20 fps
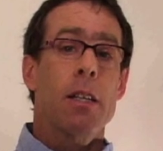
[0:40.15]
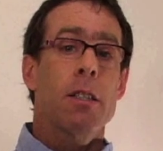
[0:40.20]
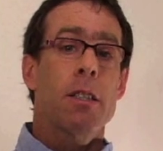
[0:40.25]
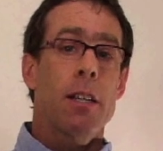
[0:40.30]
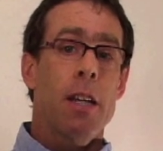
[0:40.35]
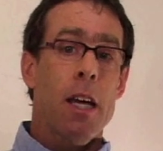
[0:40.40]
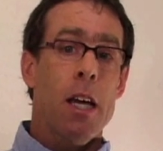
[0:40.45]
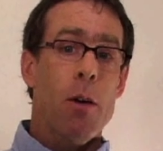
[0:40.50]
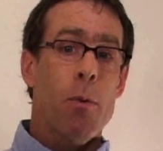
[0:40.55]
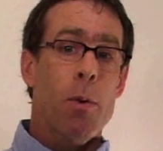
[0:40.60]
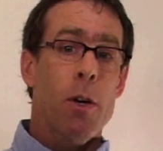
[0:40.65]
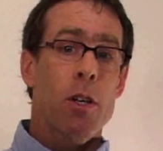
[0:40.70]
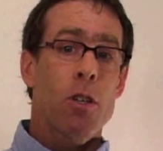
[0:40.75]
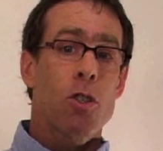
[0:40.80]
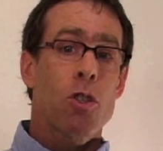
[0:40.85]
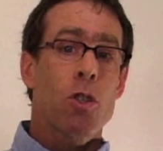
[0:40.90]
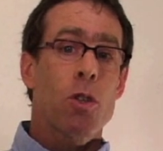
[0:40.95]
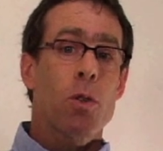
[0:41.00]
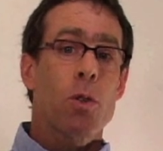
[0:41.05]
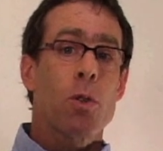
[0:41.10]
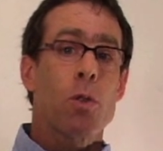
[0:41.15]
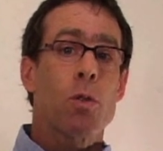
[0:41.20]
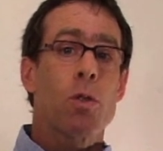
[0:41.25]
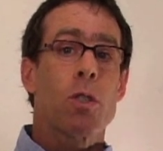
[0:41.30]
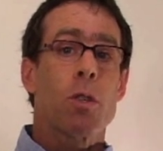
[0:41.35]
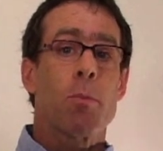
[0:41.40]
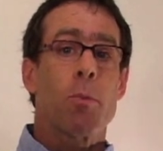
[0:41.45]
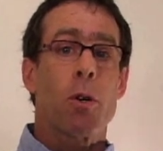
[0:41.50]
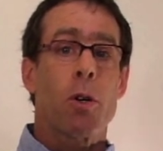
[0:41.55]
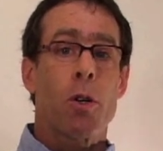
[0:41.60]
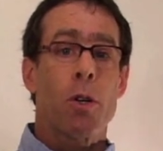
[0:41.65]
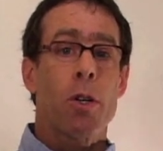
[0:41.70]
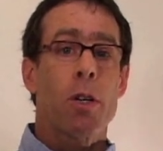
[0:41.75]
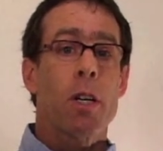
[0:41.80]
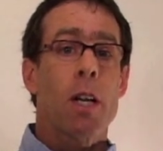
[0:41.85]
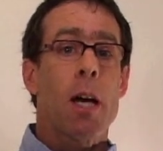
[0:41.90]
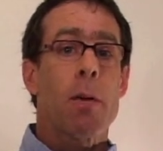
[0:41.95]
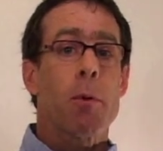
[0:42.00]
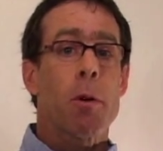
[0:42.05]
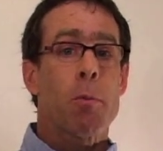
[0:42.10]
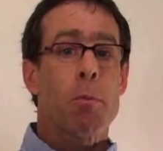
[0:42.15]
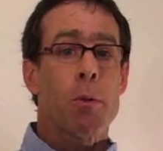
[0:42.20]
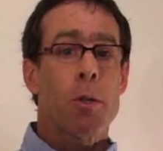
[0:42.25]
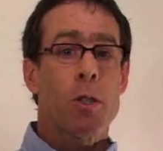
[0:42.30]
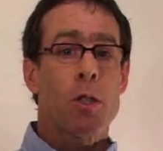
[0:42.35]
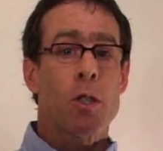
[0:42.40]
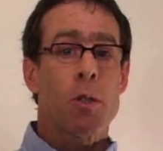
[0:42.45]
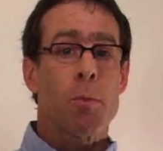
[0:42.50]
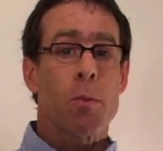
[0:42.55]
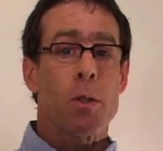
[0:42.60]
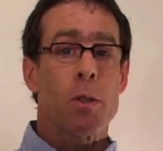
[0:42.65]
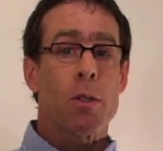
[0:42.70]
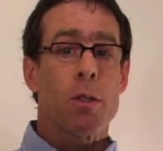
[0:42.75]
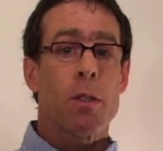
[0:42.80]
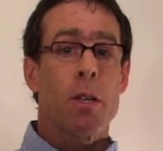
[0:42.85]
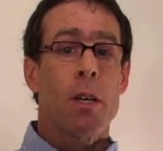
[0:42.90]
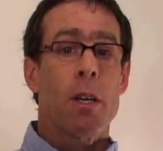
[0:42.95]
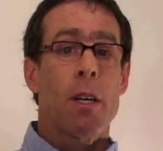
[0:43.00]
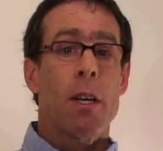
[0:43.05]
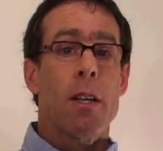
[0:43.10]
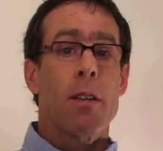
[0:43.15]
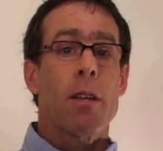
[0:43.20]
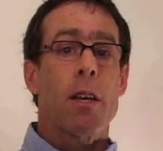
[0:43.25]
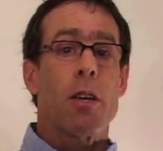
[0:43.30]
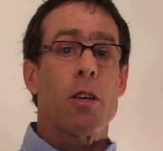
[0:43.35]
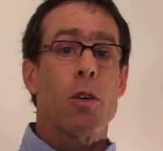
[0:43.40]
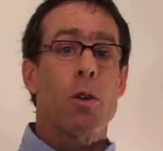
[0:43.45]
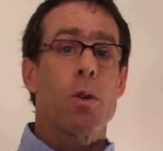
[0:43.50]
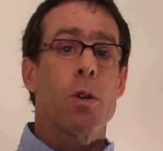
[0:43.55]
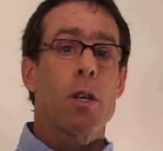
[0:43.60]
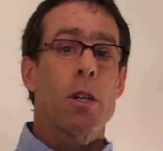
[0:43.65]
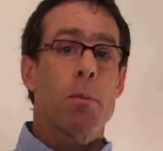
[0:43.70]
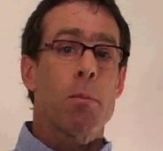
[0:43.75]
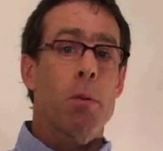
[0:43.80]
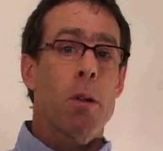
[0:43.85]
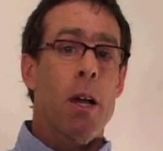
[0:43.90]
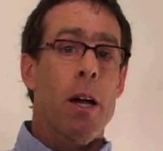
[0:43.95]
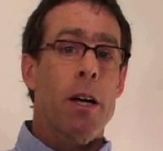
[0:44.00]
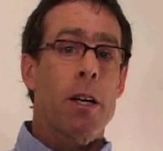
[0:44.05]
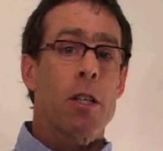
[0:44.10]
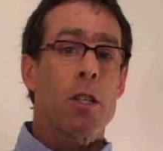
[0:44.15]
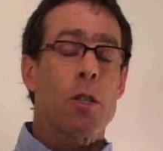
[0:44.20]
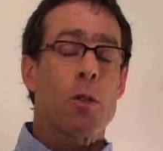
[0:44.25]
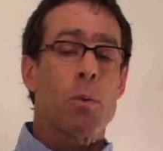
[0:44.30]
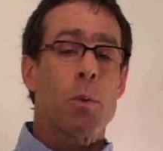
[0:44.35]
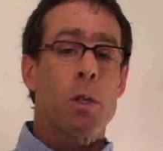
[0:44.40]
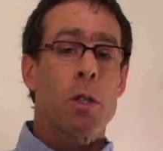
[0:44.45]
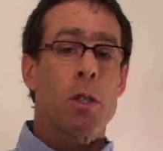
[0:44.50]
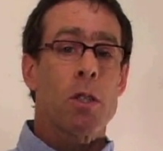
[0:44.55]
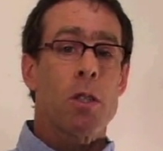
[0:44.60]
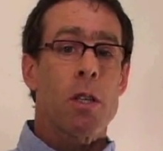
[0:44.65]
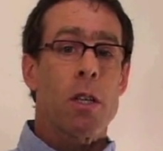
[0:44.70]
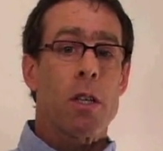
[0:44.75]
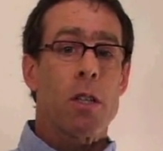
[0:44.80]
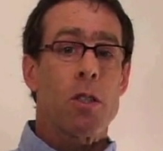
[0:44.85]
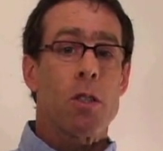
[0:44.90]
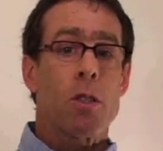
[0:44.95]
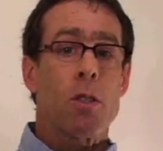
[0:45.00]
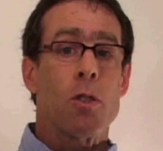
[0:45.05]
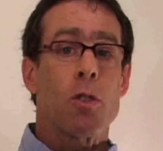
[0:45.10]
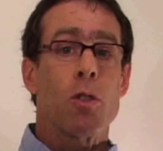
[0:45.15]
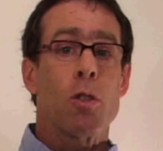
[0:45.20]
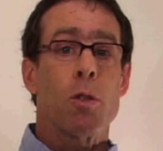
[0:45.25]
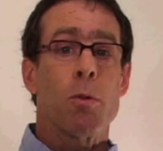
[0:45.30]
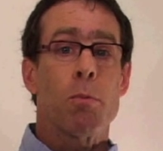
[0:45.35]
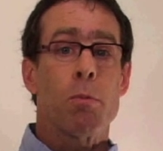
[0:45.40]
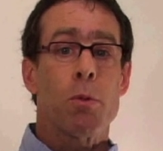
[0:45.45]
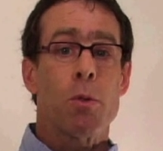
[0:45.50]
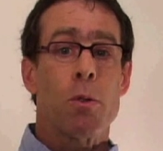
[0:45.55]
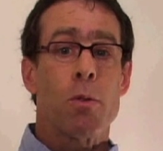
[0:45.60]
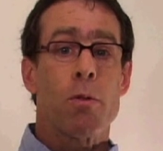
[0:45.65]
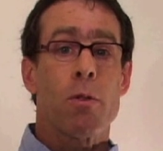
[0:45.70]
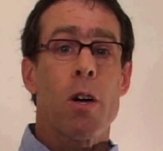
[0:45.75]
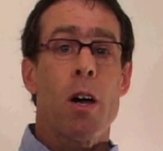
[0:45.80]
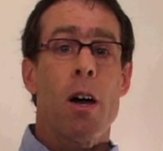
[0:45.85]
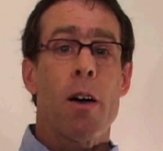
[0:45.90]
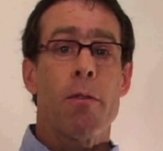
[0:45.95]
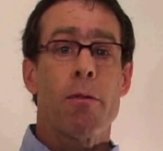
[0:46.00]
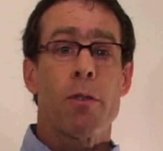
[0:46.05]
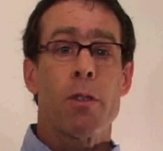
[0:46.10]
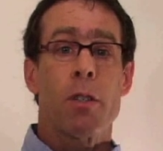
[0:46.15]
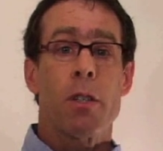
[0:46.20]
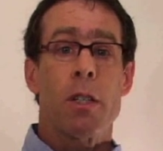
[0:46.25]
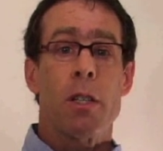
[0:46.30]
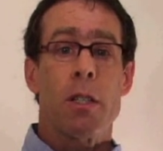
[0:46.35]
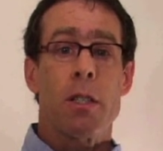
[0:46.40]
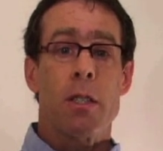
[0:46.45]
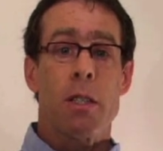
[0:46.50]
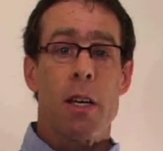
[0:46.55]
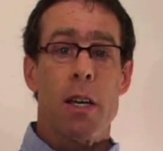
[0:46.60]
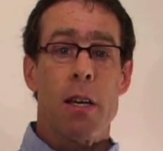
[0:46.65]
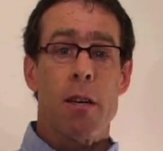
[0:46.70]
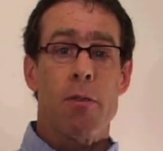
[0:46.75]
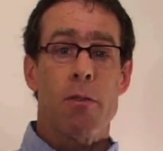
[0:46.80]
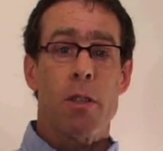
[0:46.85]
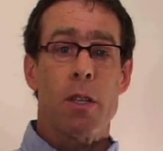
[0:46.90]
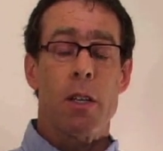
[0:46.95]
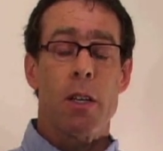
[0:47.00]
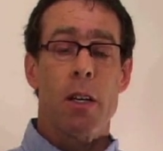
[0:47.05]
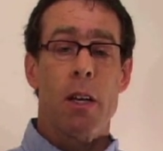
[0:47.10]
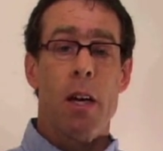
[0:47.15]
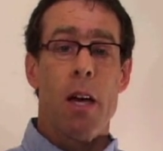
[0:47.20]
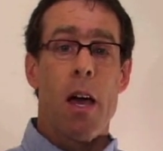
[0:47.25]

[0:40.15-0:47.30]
Today I want to show you some ergonomic principles that you can apply to your workstation to improve comfort and safety.